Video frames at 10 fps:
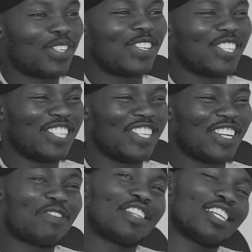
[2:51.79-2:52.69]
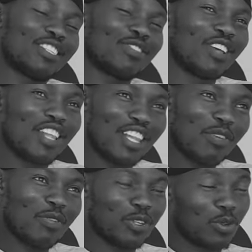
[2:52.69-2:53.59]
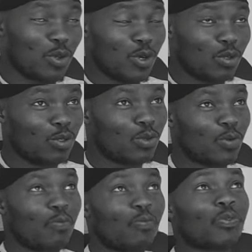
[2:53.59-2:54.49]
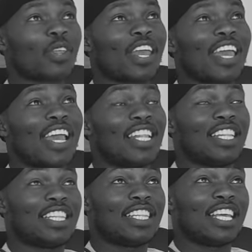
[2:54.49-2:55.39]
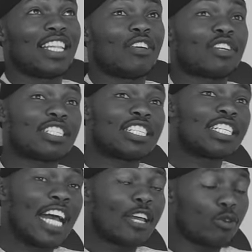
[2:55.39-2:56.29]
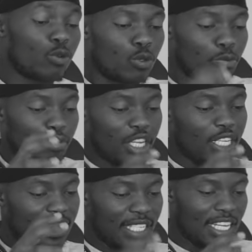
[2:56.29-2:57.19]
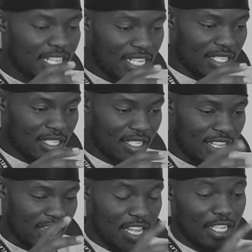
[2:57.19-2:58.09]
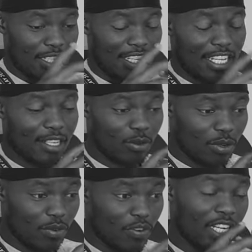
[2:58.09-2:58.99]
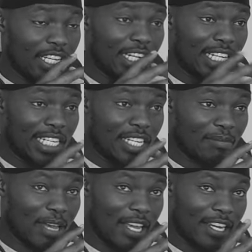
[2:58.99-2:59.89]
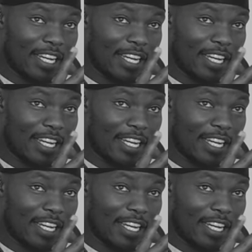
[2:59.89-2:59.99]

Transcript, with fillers: yeah. that we used to go to. And then there was this guy who used to bring sneakers. And these sneakers were really clean, man.